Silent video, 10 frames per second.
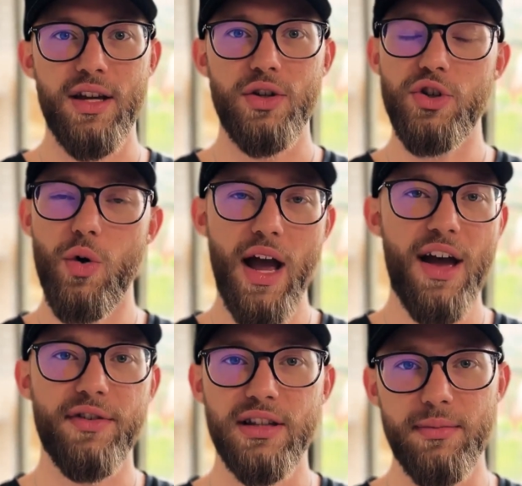You don't
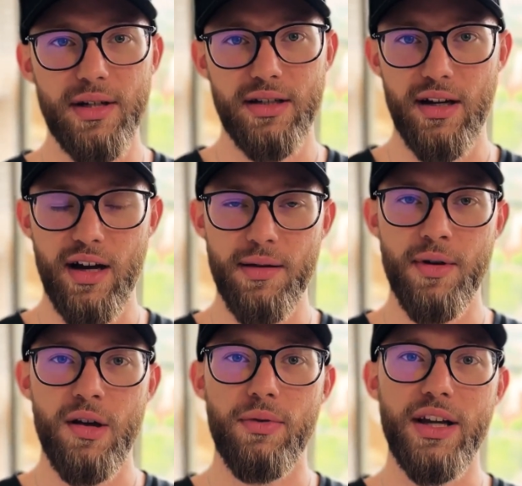have unlimited time,
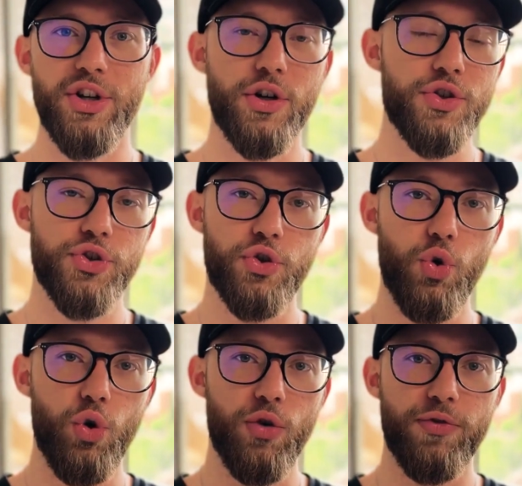right? You're in
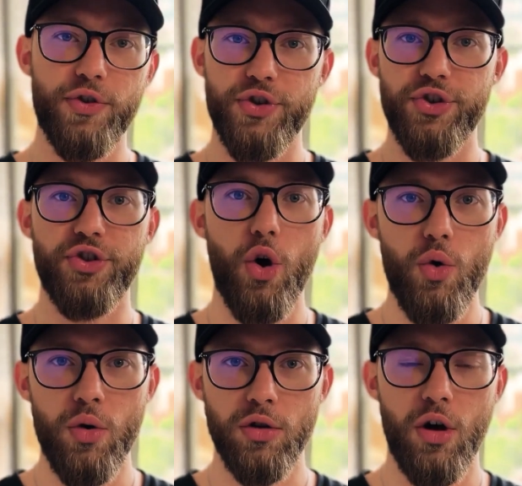school for so
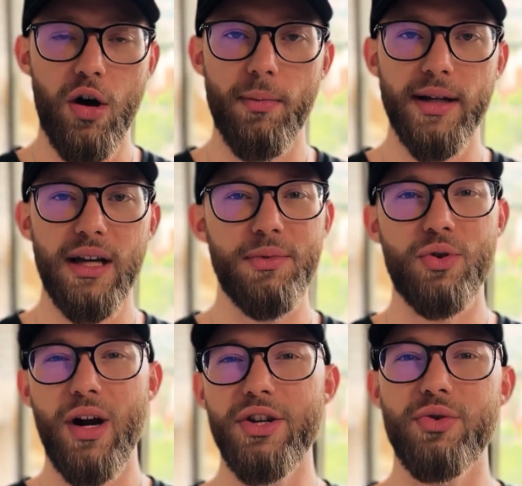long. By the time you
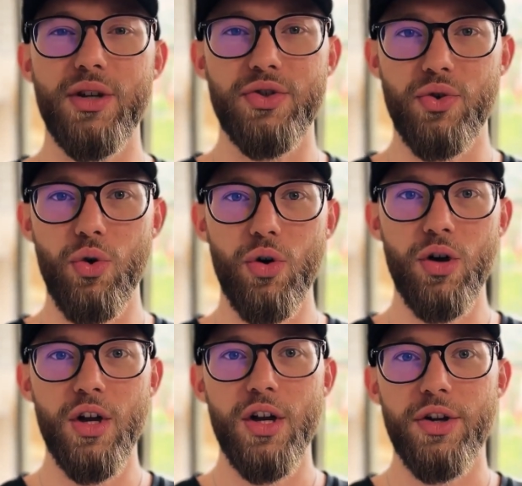graduate
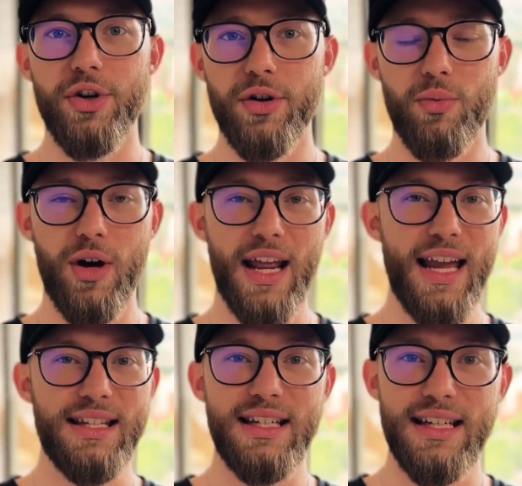school, you're what,
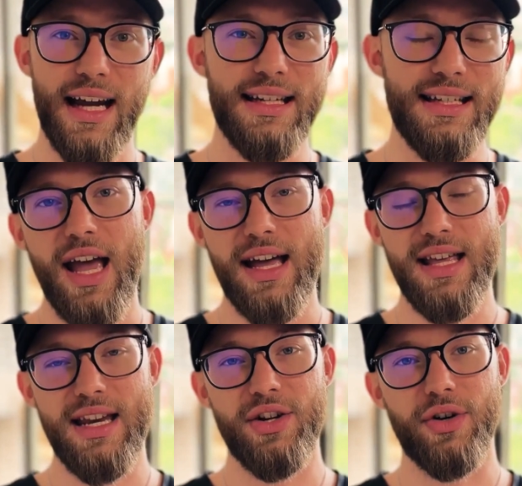18, 19, and
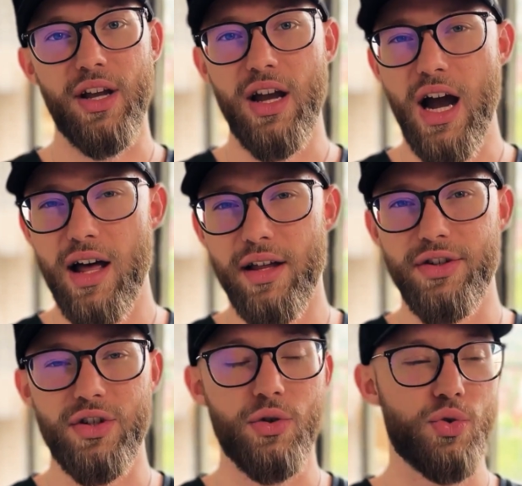then you're in
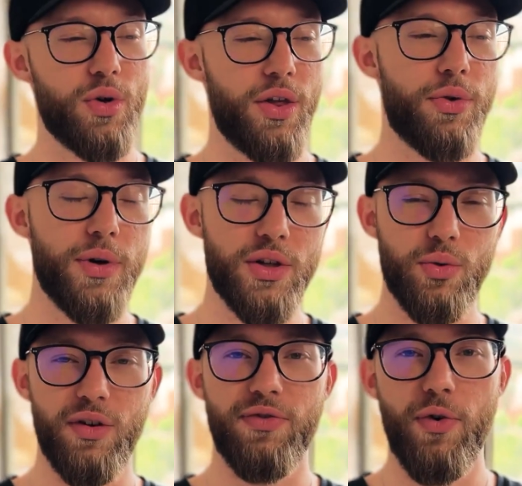college till 23,
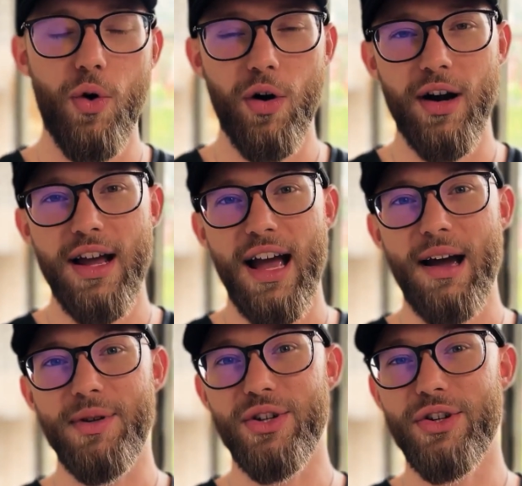24.
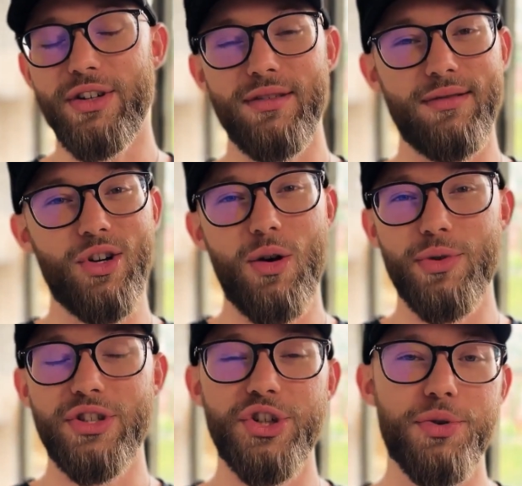I mean, you're
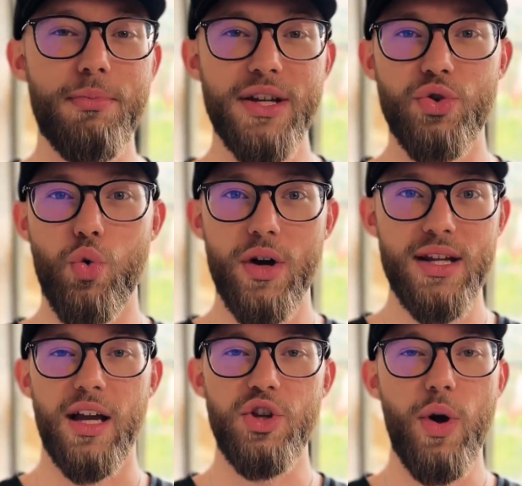almost in your
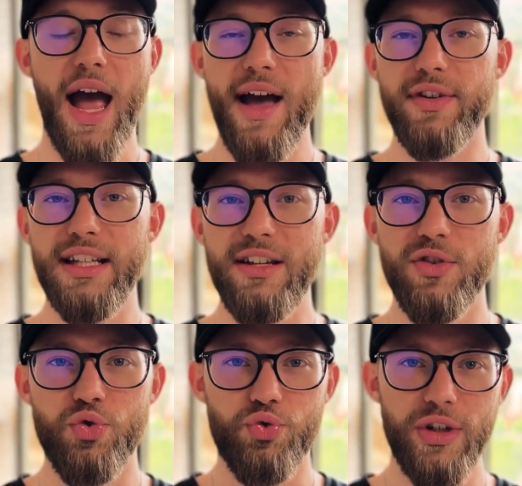mid-20s and you haven't
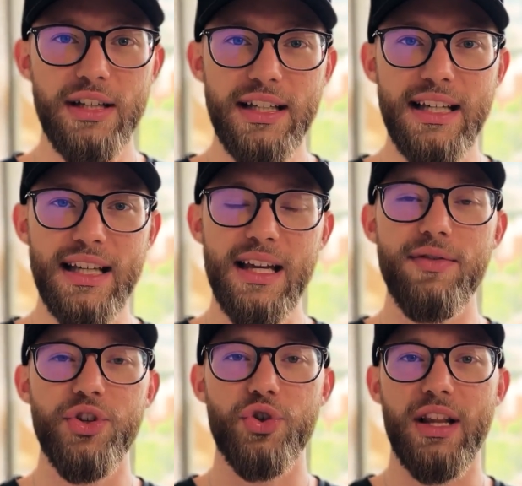even really
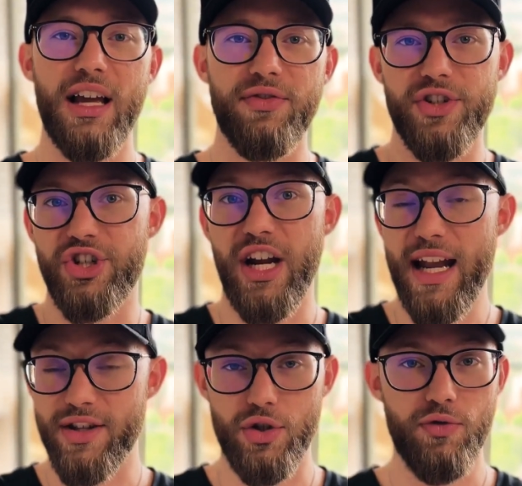given your life a
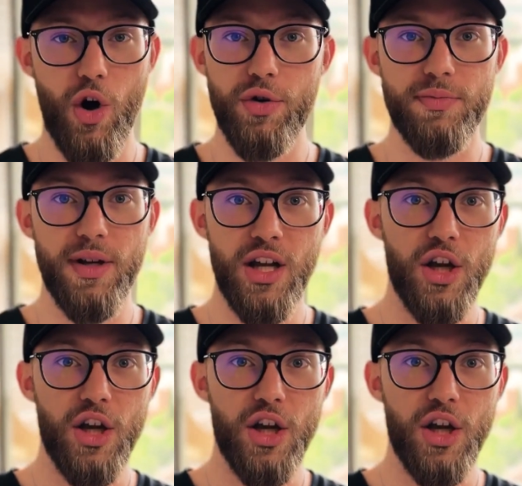chance. You've always been